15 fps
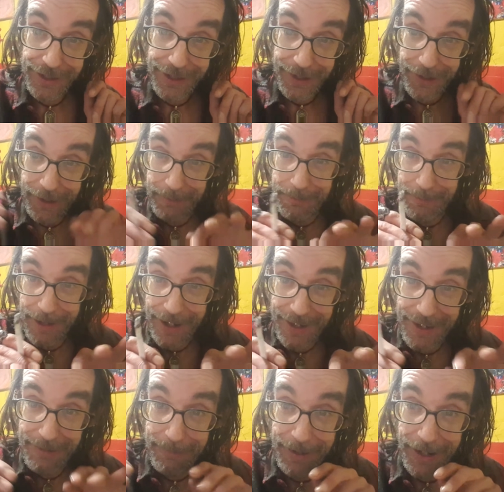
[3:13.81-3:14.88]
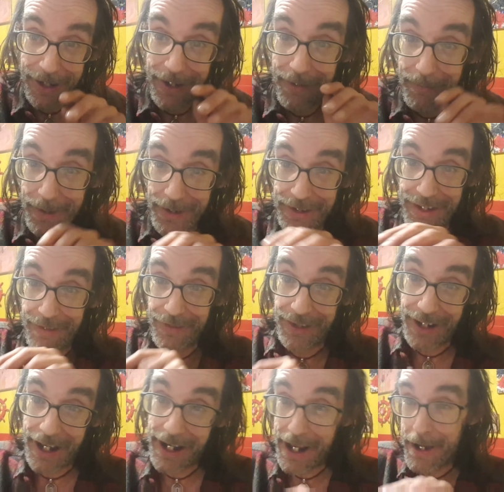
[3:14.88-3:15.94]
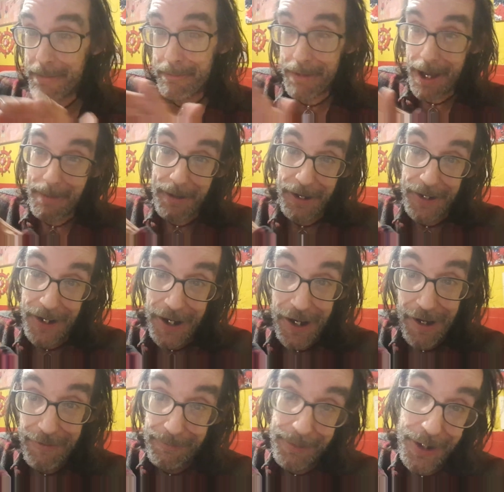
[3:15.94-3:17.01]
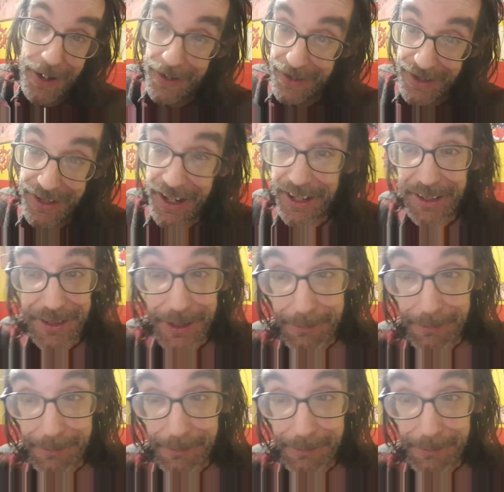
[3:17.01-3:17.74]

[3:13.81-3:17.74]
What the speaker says: You've got to be in there by 7:30 and out by about 6:30,